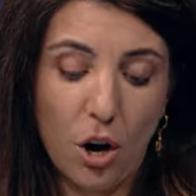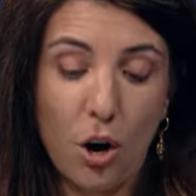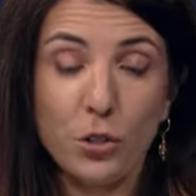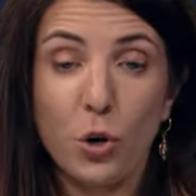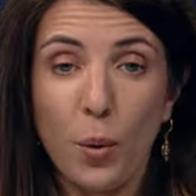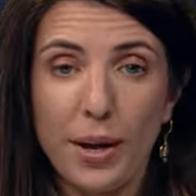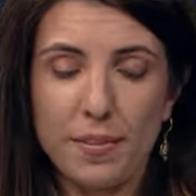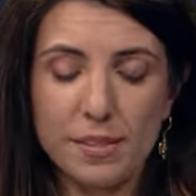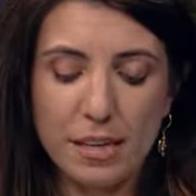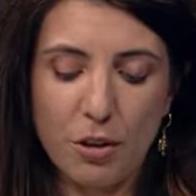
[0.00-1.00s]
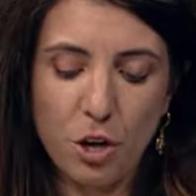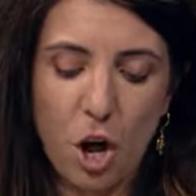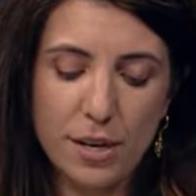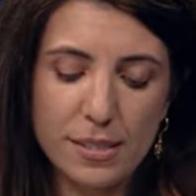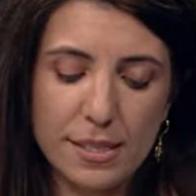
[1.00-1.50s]
uh, ongoing in the South
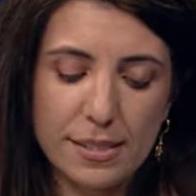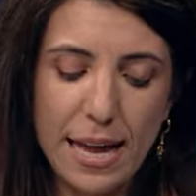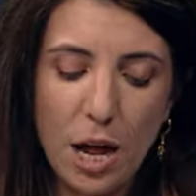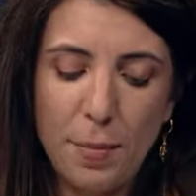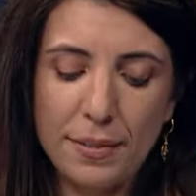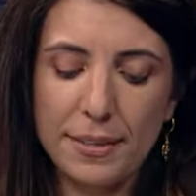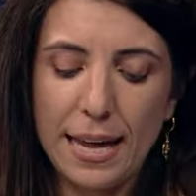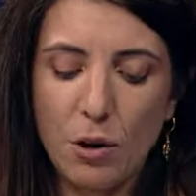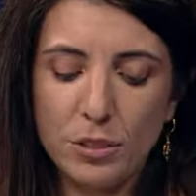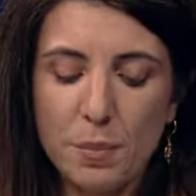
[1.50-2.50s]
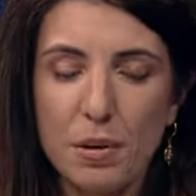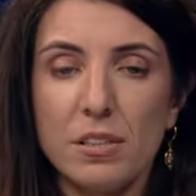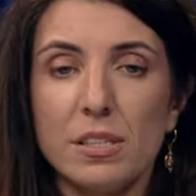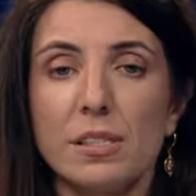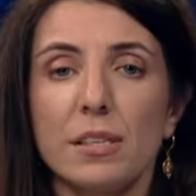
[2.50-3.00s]
Caucasus, how might the outcome
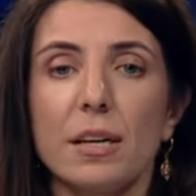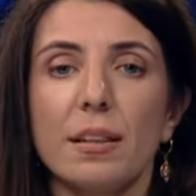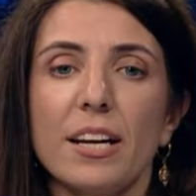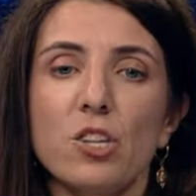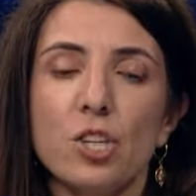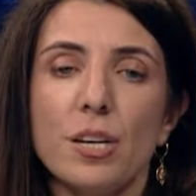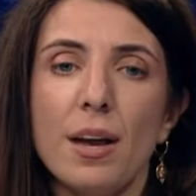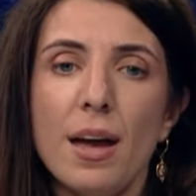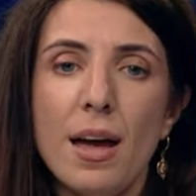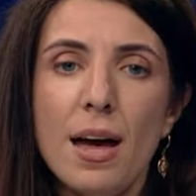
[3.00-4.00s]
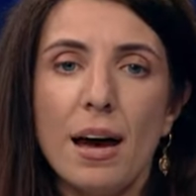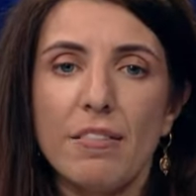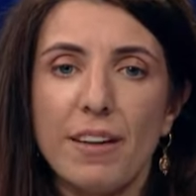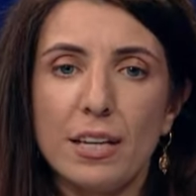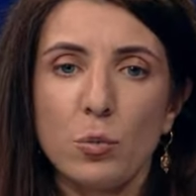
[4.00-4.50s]
of this uh, election
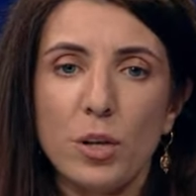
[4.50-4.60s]
affect